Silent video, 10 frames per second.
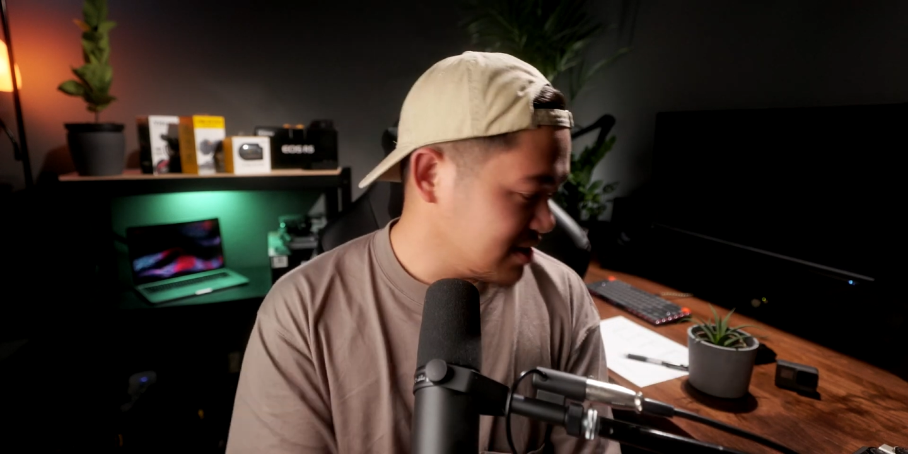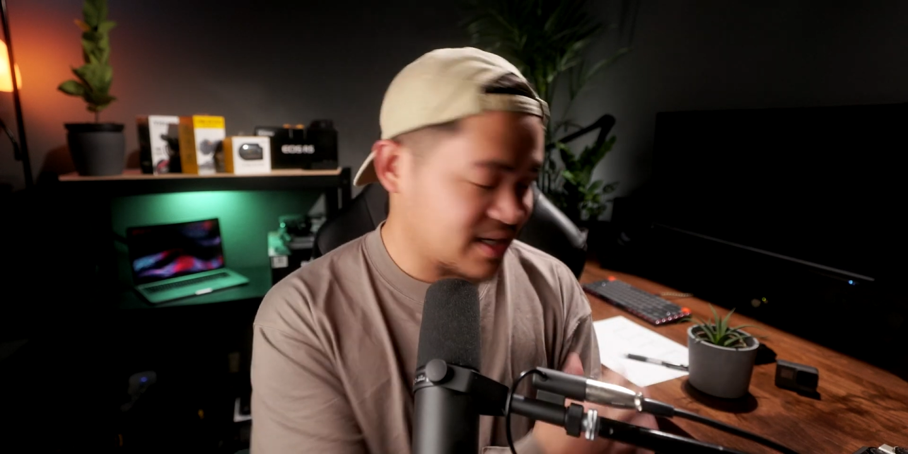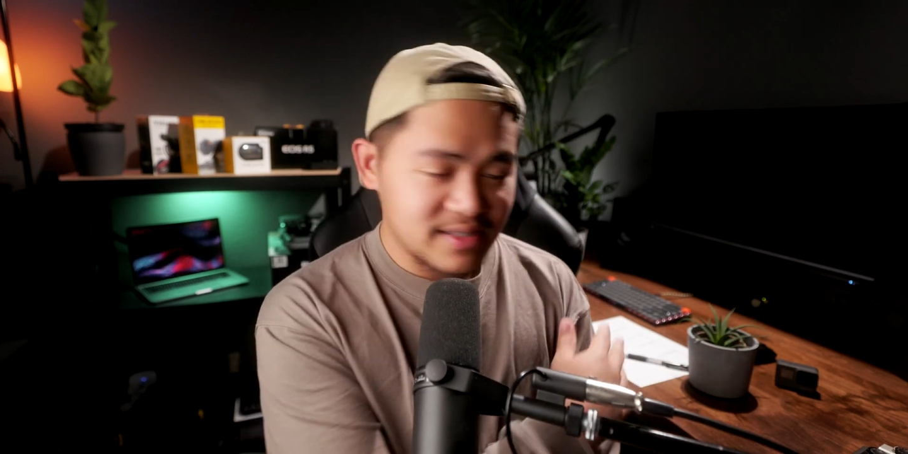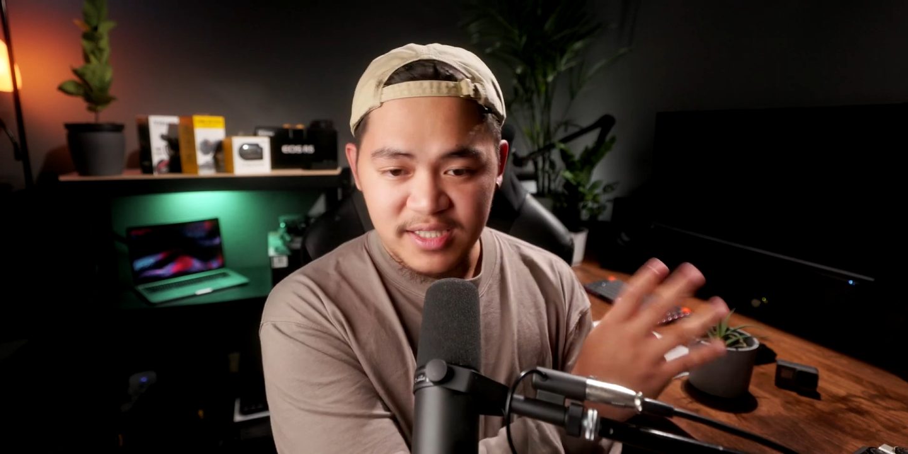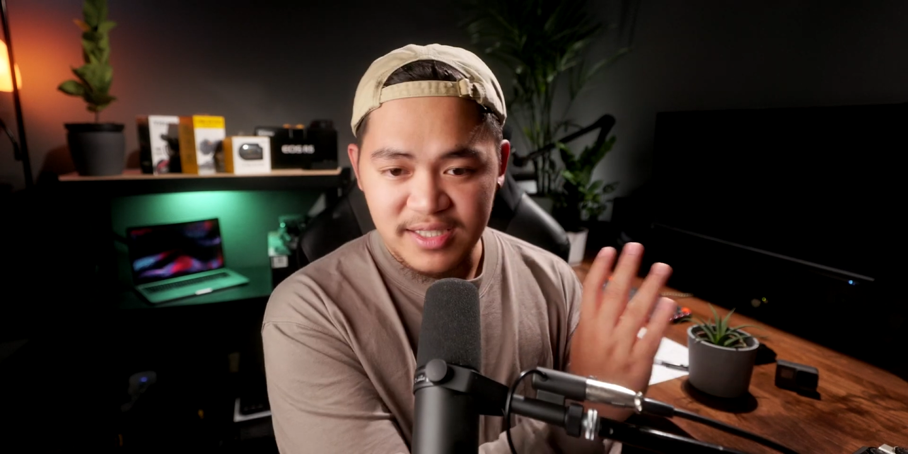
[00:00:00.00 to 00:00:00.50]

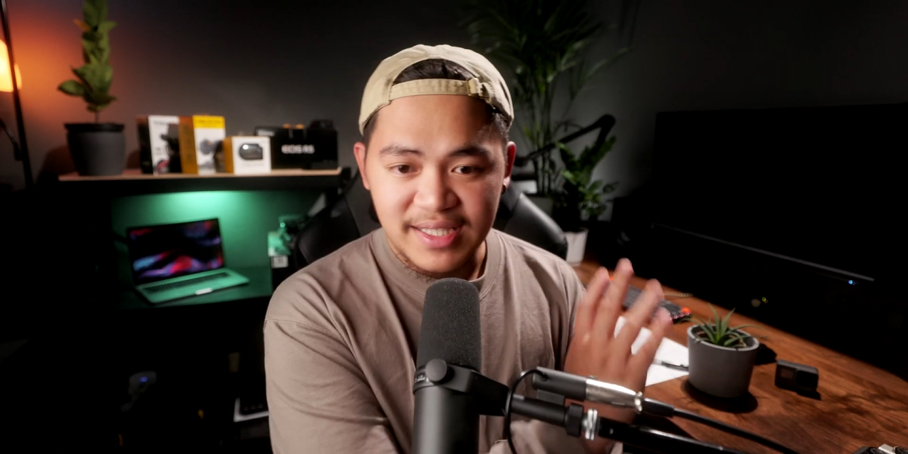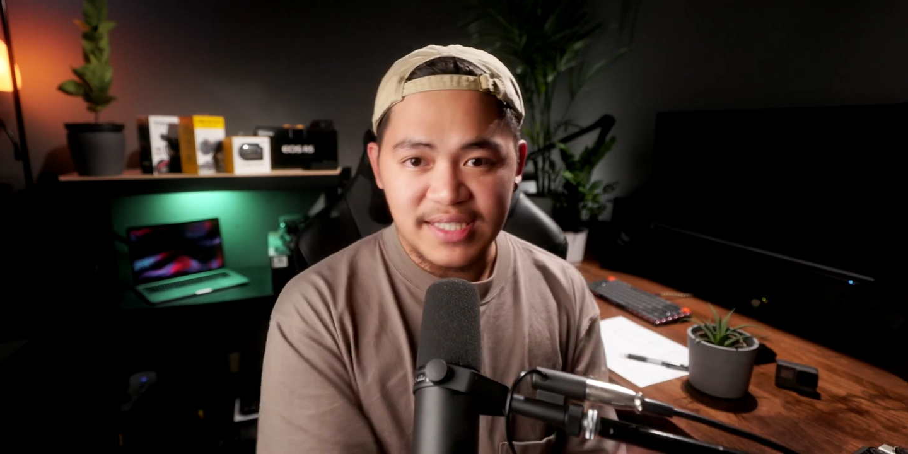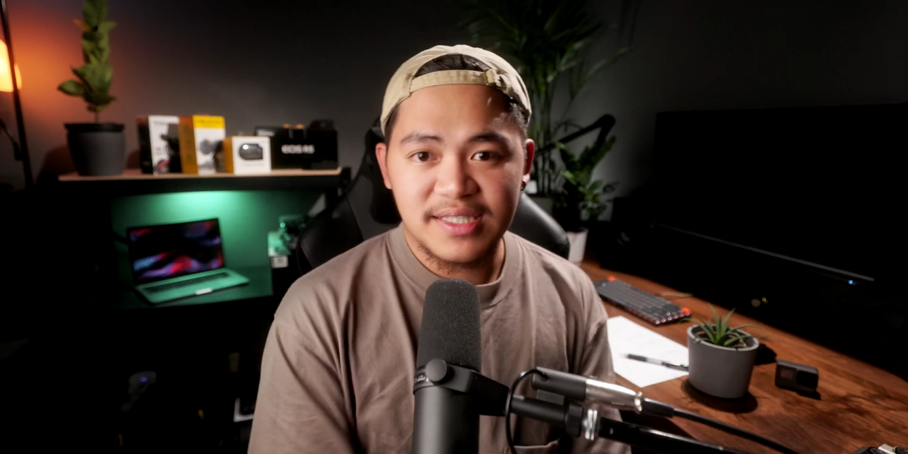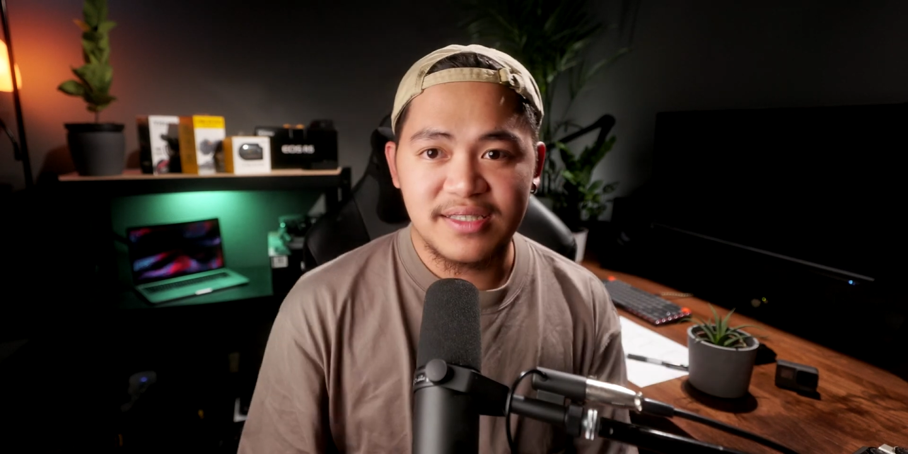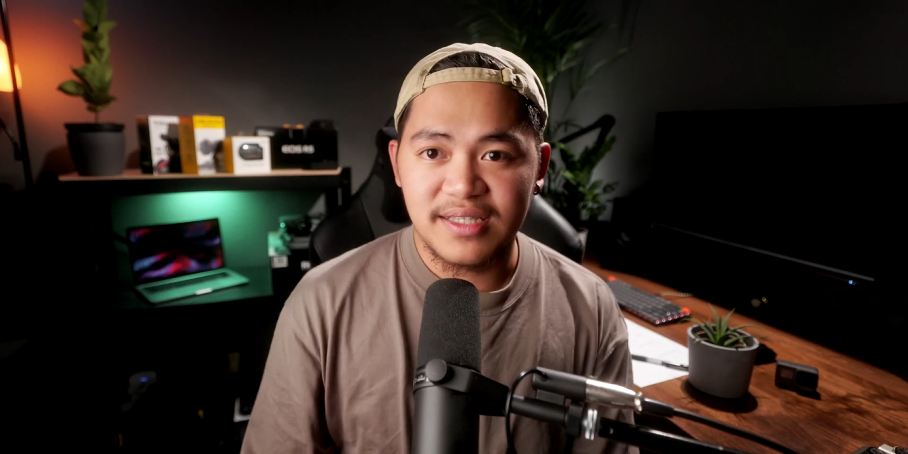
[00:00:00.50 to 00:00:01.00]
like this
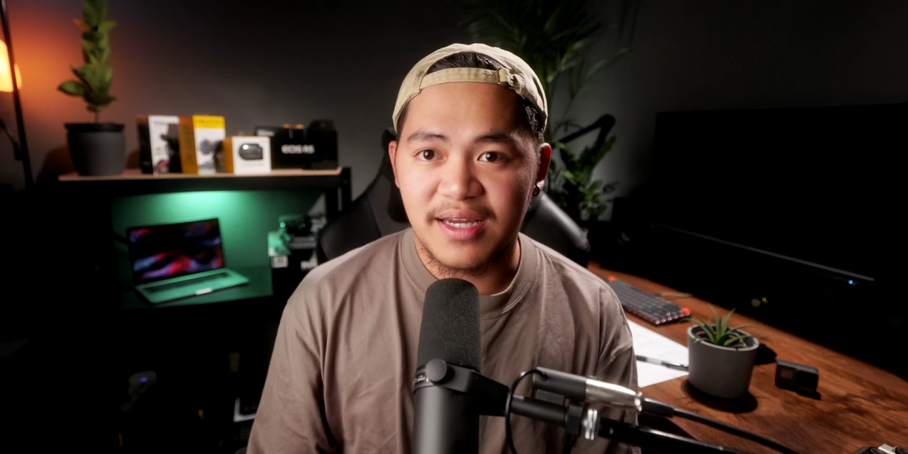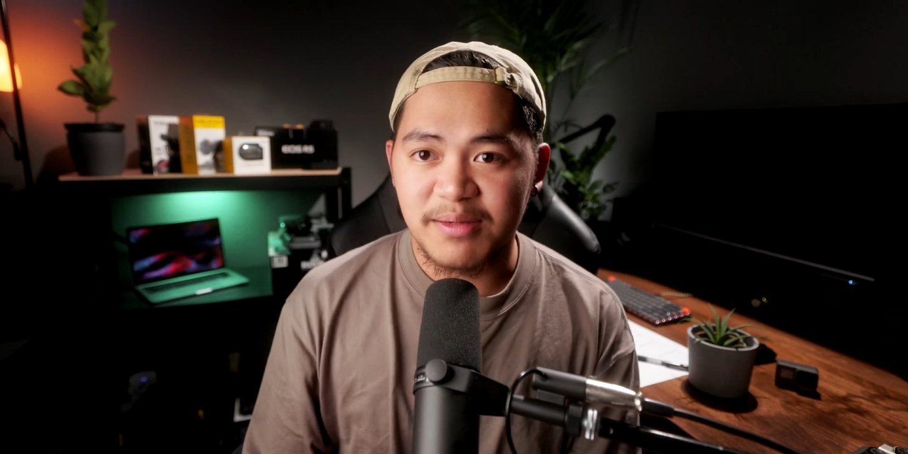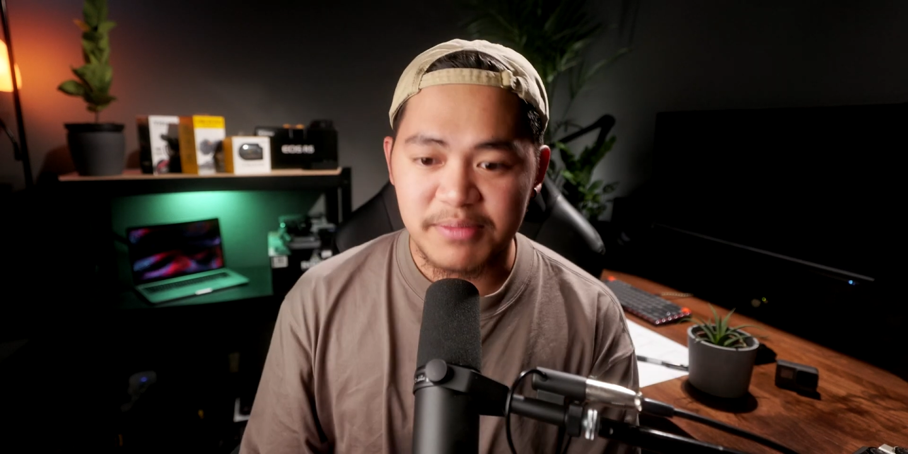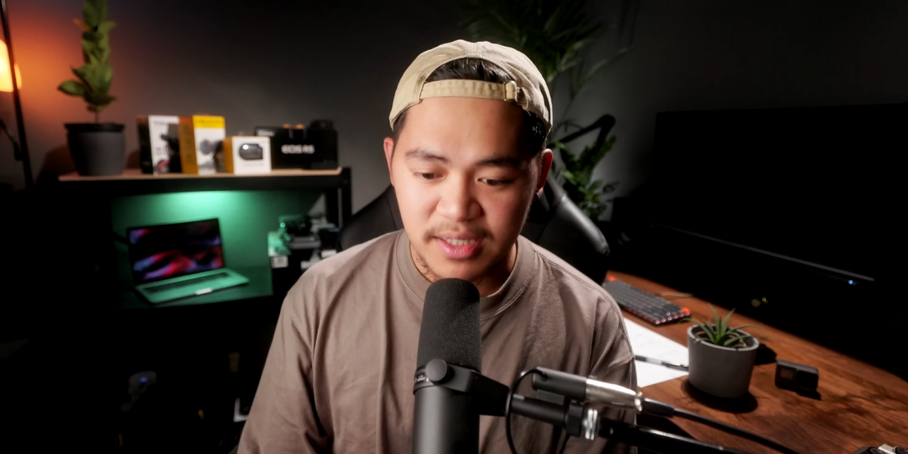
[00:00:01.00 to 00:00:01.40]
desk setup.